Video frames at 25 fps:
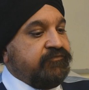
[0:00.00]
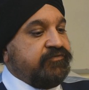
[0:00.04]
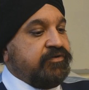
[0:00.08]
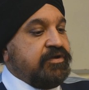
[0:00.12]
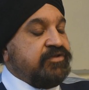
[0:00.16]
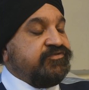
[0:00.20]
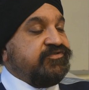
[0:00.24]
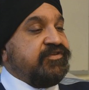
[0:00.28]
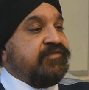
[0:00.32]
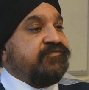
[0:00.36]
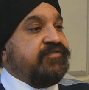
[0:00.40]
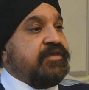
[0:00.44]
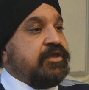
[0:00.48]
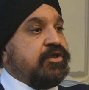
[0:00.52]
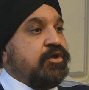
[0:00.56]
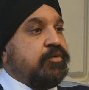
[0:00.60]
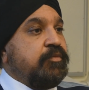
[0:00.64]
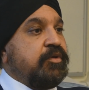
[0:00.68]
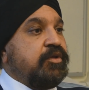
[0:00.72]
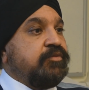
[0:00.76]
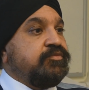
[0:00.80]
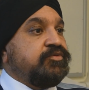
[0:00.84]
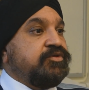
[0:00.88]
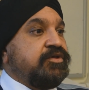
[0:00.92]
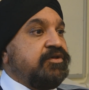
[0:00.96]
For instance, if they
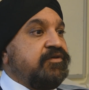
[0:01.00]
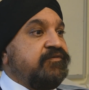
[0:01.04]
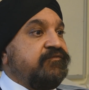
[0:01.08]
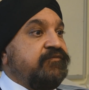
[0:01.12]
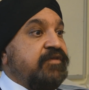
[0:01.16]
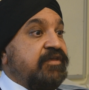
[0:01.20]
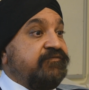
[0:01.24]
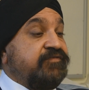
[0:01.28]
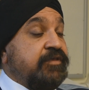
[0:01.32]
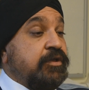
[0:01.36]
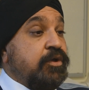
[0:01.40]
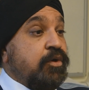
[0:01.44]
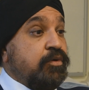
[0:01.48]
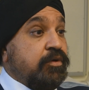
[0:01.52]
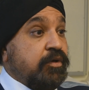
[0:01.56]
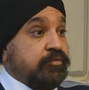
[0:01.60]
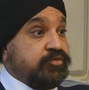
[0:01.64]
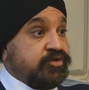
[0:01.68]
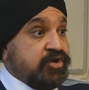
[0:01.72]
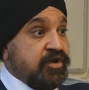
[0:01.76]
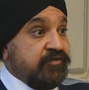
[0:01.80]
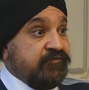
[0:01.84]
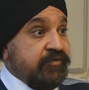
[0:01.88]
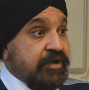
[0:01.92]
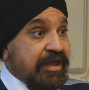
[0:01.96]
go and
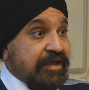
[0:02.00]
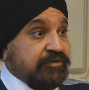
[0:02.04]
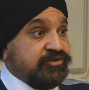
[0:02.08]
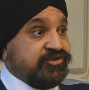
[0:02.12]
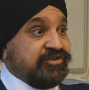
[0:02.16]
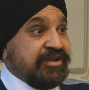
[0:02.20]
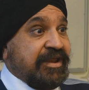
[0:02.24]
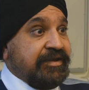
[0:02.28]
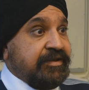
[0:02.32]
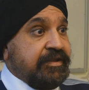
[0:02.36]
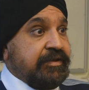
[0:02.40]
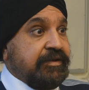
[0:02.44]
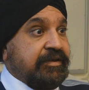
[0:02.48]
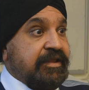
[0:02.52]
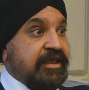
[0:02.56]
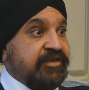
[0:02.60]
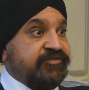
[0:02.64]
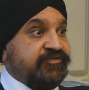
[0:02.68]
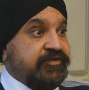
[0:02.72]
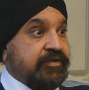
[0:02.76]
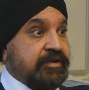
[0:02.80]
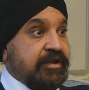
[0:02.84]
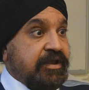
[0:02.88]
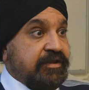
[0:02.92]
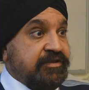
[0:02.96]
observe an outstanding
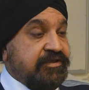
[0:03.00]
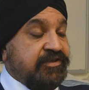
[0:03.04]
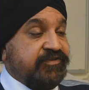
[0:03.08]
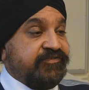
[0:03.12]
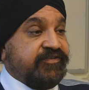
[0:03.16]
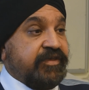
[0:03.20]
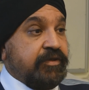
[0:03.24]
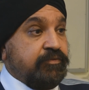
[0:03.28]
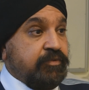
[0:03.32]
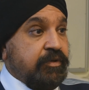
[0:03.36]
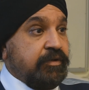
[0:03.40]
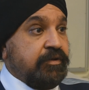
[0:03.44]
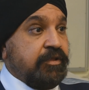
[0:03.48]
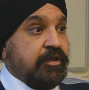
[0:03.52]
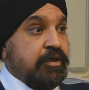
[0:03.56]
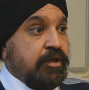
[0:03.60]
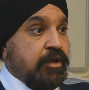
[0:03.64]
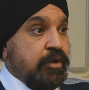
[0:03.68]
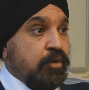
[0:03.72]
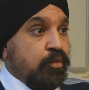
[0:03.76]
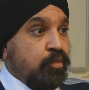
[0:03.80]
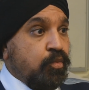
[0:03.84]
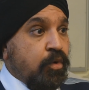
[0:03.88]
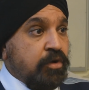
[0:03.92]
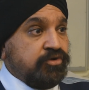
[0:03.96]
lesson, and you say, well,
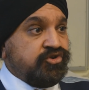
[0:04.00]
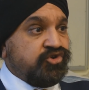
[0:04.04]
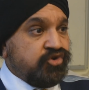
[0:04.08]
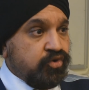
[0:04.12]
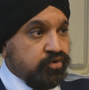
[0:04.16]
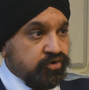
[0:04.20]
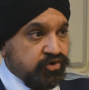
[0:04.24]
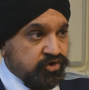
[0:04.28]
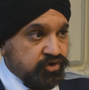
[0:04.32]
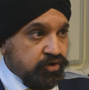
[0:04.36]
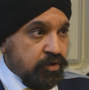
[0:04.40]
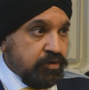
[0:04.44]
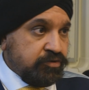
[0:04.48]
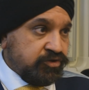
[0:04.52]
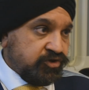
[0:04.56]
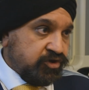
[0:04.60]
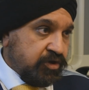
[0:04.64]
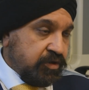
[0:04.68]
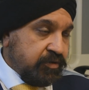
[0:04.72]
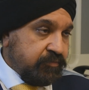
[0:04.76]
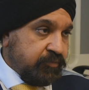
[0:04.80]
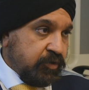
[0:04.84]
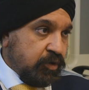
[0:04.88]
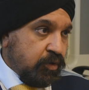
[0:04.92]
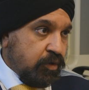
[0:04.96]
what's your
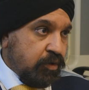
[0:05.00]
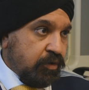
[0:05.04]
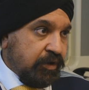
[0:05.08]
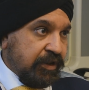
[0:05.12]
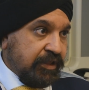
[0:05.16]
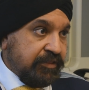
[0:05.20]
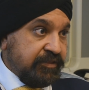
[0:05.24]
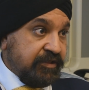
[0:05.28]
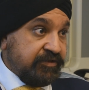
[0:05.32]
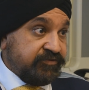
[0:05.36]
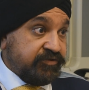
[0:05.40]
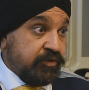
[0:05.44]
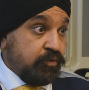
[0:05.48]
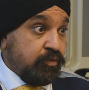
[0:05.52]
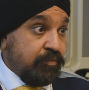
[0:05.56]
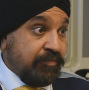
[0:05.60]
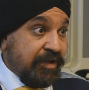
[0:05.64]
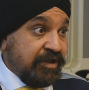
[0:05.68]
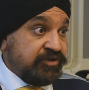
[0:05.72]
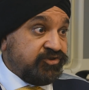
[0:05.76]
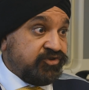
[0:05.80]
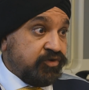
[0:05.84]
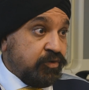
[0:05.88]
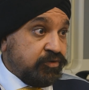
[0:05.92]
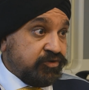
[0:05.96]
short-term goal? And they'll say, well,
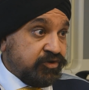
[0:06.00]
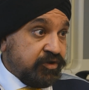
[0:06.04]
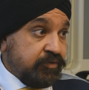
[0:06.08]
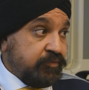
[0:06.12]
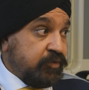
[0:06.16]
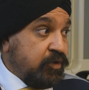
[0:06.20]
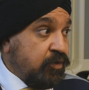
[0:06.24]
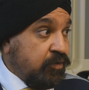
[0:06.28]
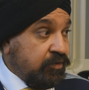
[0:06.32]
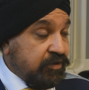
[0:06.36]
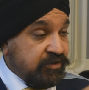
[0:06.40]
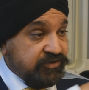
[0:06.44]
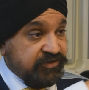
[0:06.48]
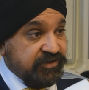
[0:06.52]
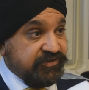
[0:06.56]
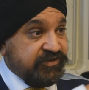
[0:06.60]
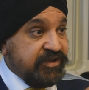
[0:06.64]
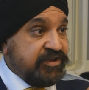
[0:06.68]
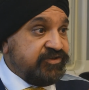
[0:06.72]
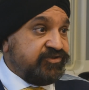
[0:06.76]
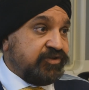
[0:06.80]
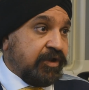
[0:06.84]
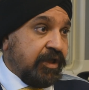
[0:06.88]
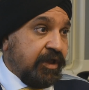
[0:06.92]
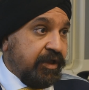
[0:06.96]
my short-term goal is to
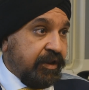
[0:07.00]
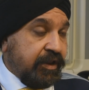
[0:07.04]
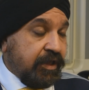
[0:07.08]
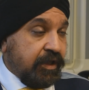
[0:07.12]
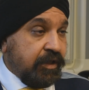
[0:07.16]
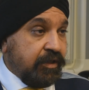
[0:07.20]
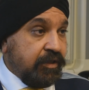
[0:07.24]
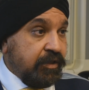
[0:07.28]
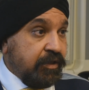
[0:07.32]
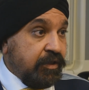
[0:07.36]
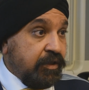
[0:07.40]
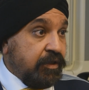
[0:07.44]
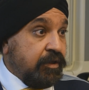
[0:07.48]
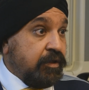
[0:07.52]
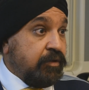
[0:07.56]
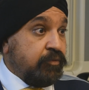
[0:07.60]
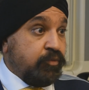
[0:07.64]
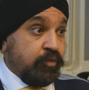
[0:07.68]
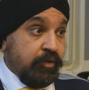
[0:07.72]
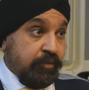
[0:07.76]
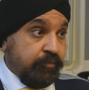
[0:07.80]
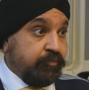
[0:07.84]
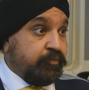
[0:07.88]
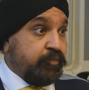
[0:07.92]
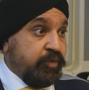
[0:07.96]
teach like that.
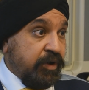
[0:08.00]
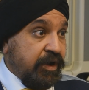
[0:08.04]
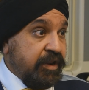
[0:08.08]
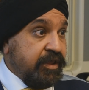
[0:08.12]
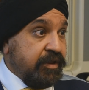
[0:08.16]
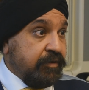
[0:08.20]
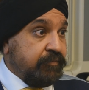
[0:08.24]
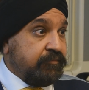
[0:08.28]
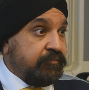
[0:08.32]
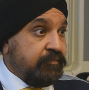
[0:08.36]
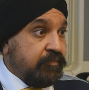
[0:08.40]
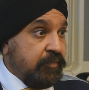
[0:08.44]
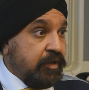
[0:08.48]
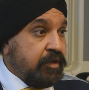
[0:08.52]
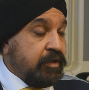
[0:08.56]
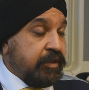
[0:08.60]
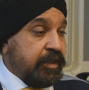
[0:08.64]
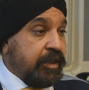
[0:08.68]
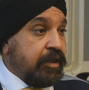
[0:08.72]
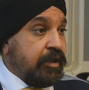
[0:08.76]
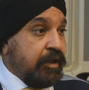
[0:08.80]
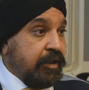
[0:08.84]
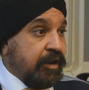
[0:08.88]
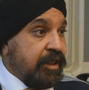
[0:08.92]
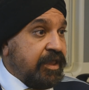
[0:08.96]
Well, brilliant.
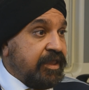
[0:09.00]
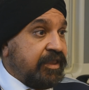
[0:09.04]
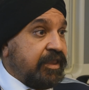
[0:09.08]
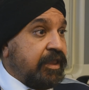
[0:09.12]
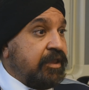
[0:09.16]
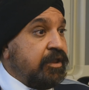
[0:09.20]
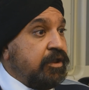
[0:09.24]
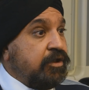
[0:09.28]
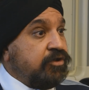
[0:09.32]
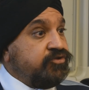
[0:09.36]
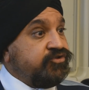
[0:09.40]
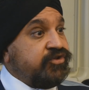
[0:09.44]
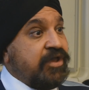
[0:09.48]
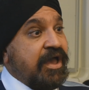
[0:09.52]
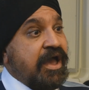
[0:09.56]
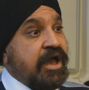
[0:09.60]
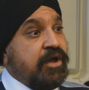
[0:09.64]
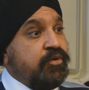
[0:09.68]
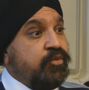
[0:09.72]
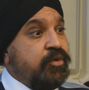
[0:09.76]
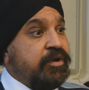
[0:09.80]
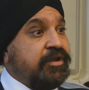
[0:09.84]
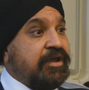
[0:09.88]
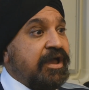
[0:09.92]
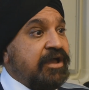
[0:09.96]
Okay, I like it. So
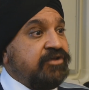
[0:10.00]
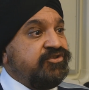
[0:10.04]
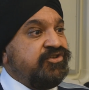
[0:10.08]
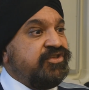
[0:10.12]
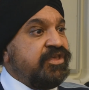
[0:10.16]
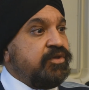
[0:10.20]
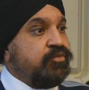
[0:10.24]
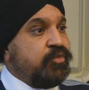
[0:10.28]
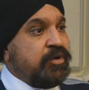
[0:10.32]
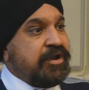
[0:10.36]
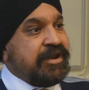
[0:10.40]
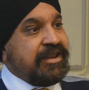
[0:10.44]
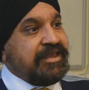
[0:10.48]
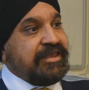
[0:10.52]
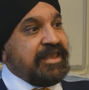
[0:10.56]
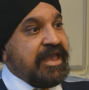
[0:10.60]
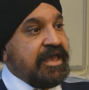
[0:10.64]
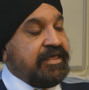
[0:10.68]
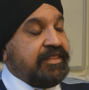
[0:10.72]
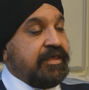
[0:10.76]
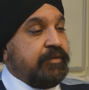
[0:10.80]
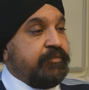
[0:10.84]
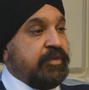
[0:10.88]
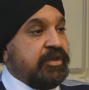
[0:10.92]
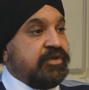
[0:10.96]
how do you think we're going to
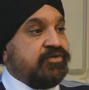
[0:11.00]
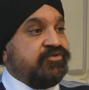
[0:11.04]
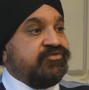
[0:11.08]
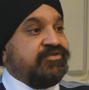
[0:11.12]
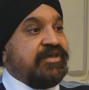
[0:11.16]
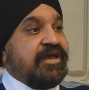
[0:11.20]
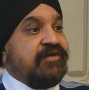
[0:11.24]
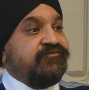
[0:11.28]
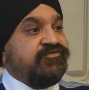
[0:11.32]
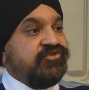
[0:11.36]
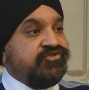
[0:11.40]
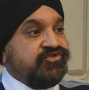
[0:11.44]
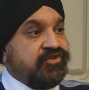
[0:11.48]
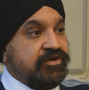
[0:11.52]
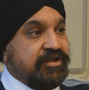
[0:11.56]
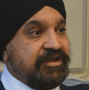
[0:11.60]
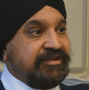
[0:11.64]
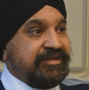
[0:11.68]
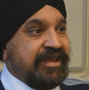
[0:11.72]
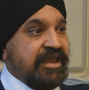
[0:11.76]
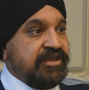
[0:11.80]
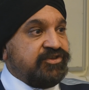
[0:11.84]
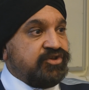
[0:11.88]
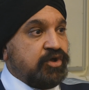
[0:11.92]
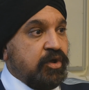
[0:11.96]
get there? Because I've just done a
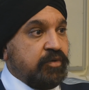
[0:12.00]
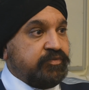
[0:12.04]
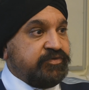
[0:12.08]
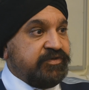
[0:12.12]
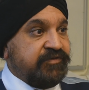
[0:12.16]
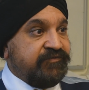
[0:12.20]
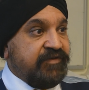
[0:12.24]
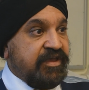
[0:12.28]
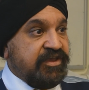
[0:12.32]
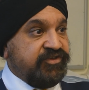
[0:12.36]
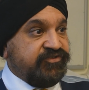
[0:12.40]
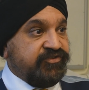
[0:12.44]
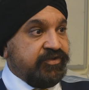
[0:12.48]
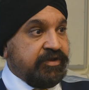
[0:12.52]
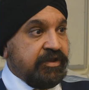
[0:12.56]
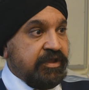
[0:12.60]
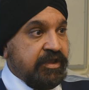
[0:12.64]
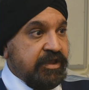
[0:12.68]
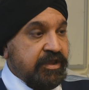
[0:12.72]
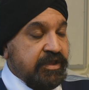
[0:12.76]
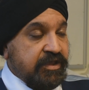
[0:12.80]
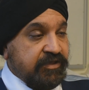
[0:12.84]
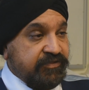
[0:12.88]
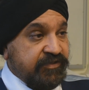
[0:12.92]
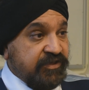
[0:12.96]
data observation.
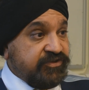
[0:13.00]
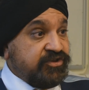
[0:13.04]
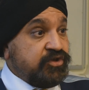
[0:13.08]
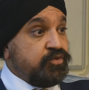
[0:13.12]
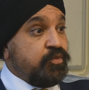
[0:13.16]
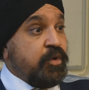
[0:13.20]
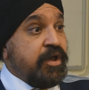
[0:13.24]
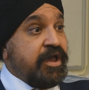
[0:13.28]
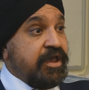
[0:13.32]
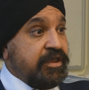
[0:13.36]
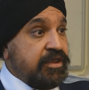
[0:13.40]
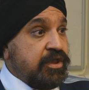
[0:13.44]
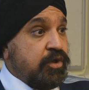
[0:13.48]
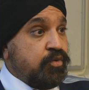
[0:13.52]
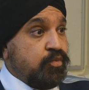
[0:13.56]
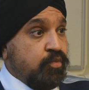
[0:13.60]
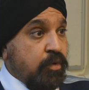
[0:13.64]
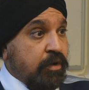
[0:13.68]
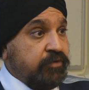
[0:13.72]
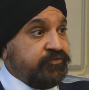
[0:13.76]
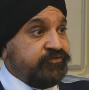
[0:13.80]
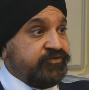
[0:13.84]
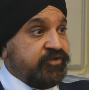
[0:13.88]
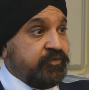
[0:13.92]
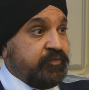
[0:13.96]
This is where you
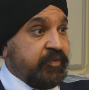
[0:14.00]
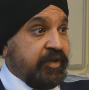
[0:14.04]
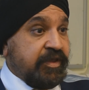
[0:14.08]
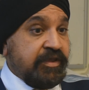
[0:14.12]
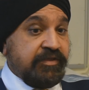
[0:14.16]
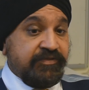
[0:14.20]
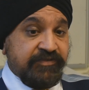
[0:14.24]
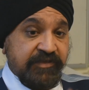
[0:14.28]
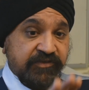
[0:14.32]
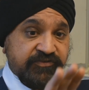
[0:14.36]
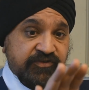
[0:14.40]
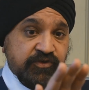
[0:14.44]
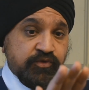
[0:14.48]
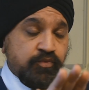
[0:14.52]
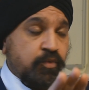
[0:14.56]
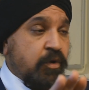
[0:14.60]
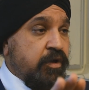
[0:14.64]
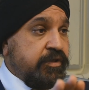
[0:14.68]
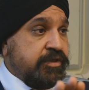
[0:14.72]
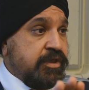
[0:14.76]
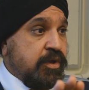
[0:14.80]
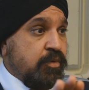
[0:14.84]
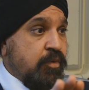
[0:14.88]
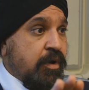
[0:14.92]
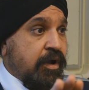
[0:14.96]
want to be. This is
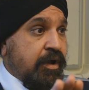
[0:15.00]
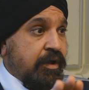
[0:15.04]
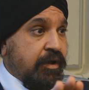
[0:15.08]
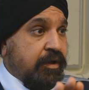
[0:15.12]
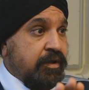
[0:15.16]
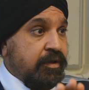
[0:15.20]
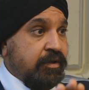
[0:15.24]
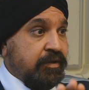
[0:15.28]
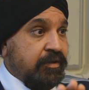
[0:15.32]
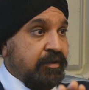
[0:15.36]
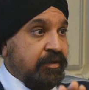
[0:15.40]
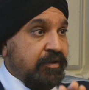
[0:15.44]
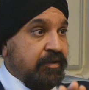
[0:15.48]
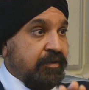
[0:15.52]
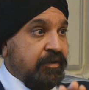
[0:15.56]
what you are.